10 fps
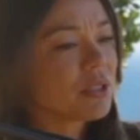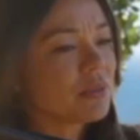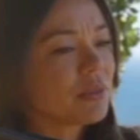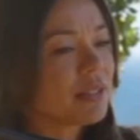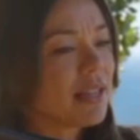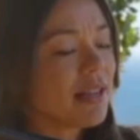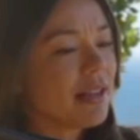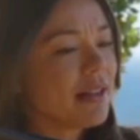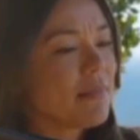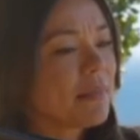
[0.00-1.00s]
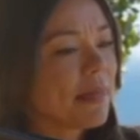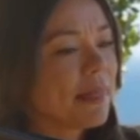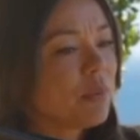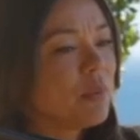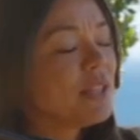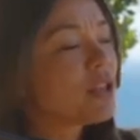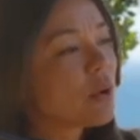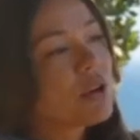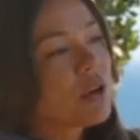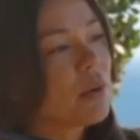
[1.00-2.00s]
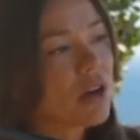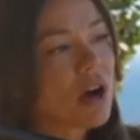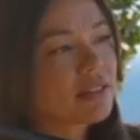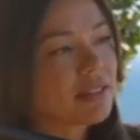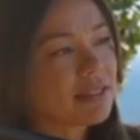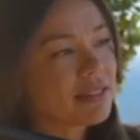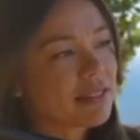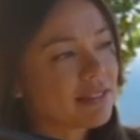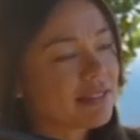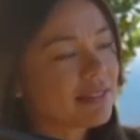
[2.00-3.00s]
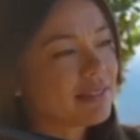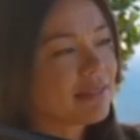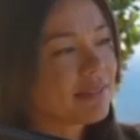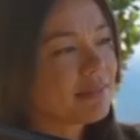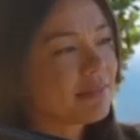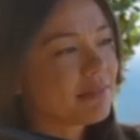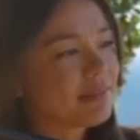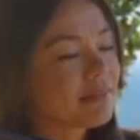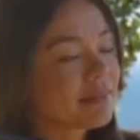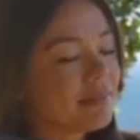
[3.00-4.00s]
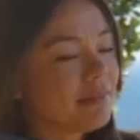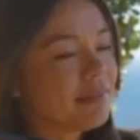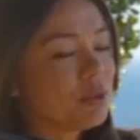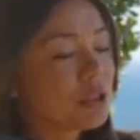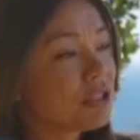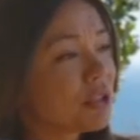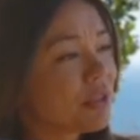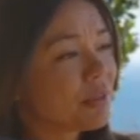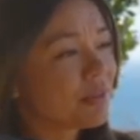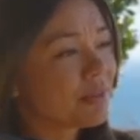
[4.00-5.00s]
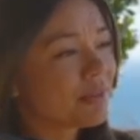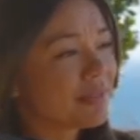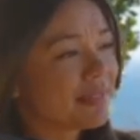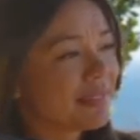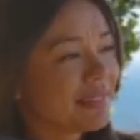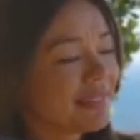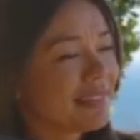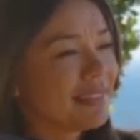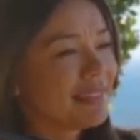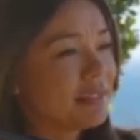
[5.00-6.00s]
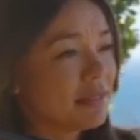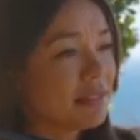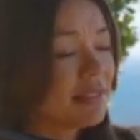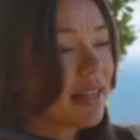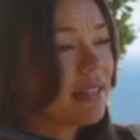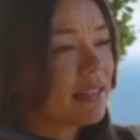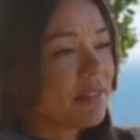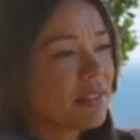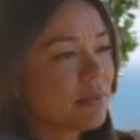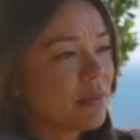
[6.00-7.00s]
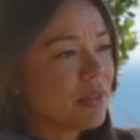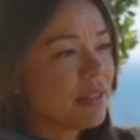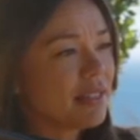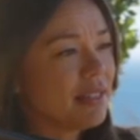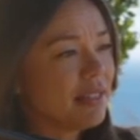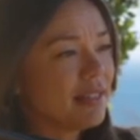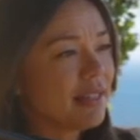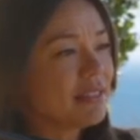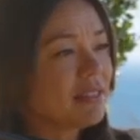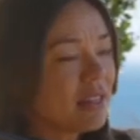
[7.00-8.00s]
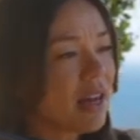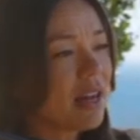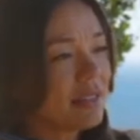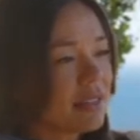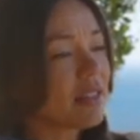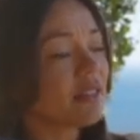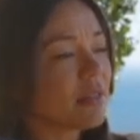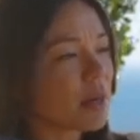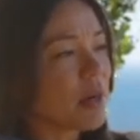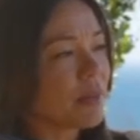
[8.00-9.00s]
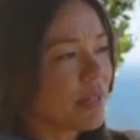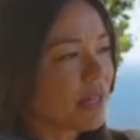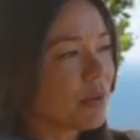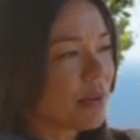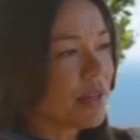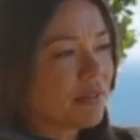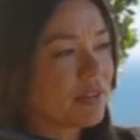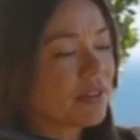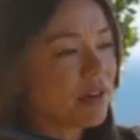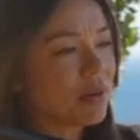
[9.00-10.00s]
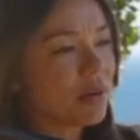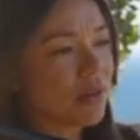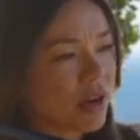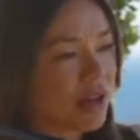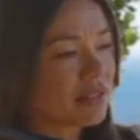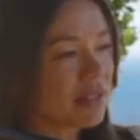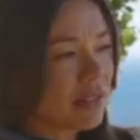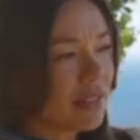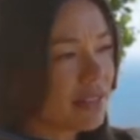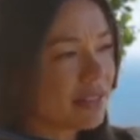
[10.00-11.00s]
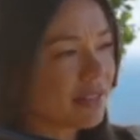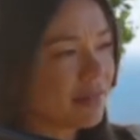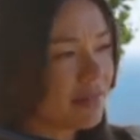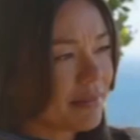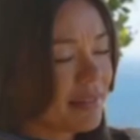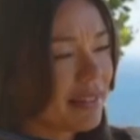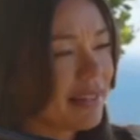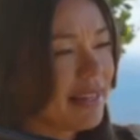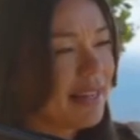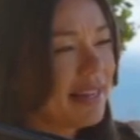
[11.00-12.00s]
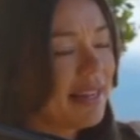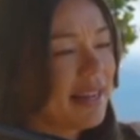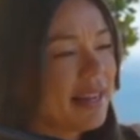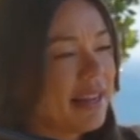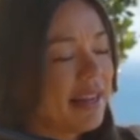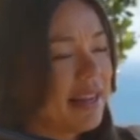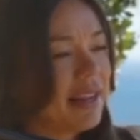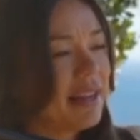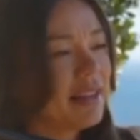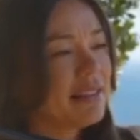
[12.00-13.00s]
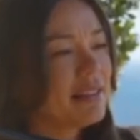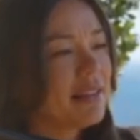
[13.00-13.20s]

will say, we don't know what causes this, which is true. The scientific community has not done the proper inquiry to figure out what causes autism. And